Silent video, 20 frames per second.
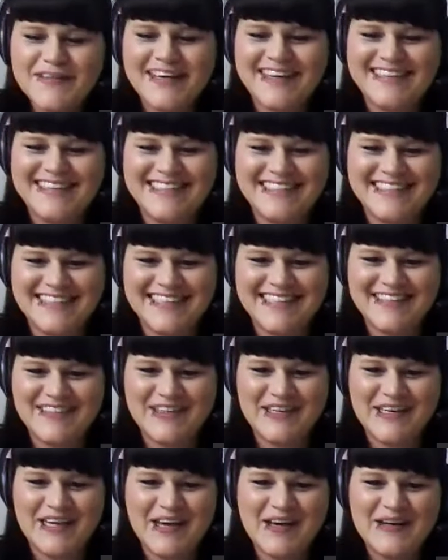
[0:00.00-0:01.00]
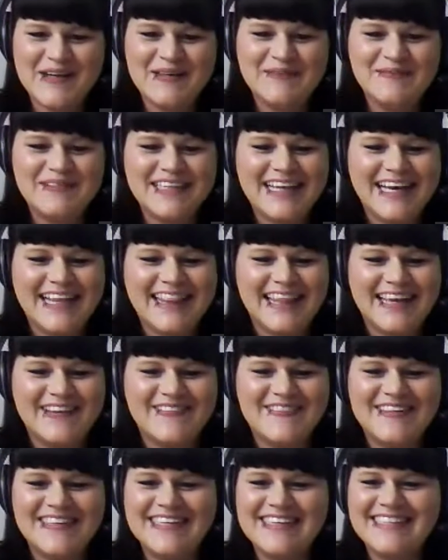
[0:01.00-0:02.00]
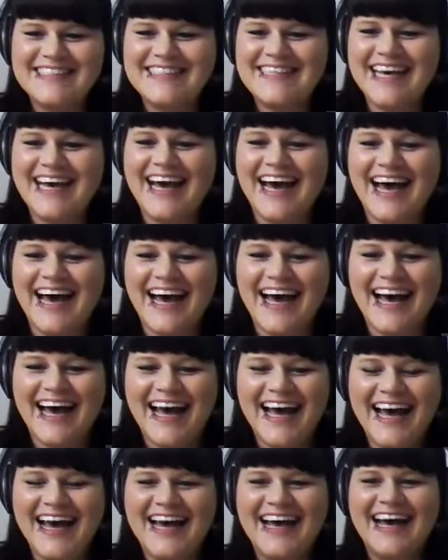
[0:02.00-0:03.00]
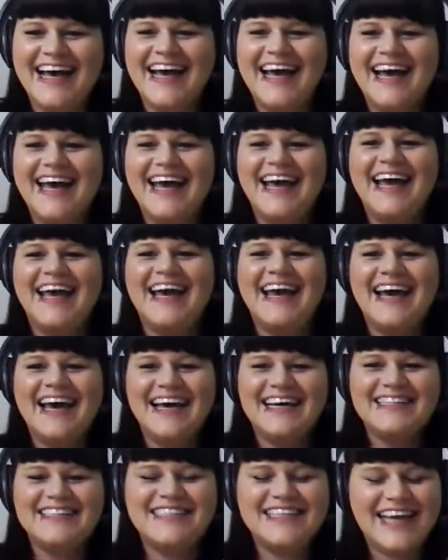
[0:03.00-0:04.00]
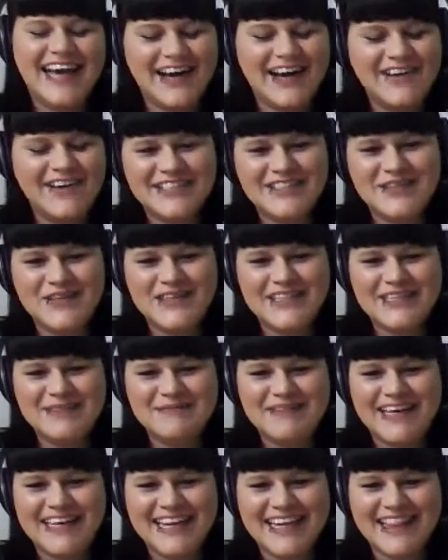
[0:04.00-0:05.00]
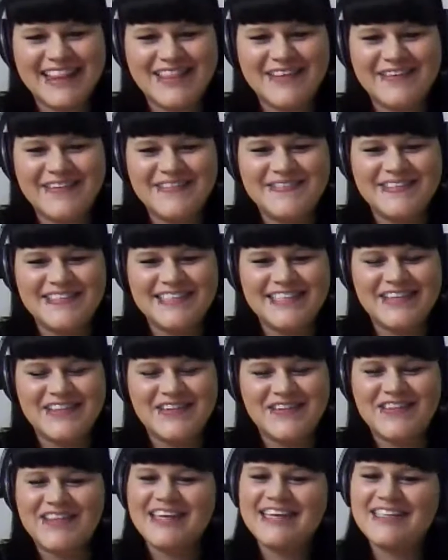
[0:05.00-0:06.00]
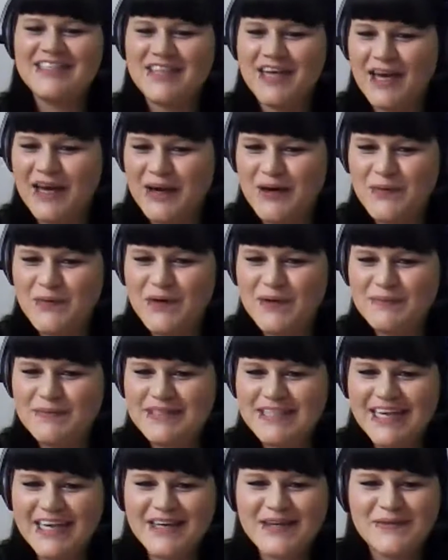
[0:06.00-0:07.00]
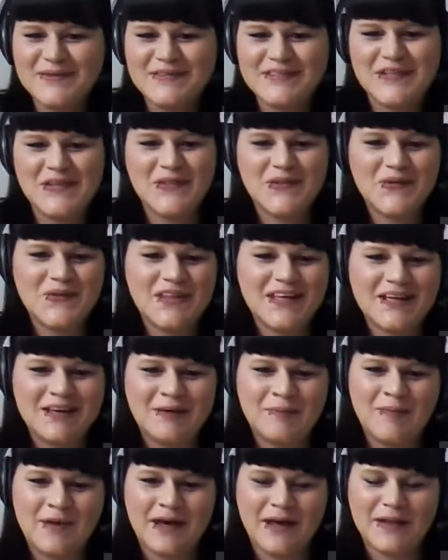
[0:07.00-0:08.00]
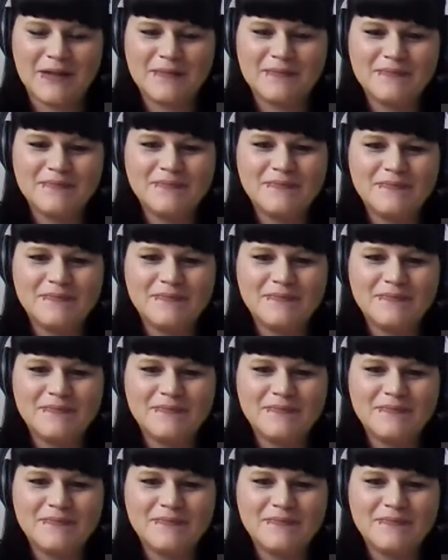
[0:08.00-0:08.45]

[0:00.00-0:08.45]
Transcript: glad to see you in here. I'm glad that worked. How did you end up getting through? Was it through the Intengo website or was it through the email?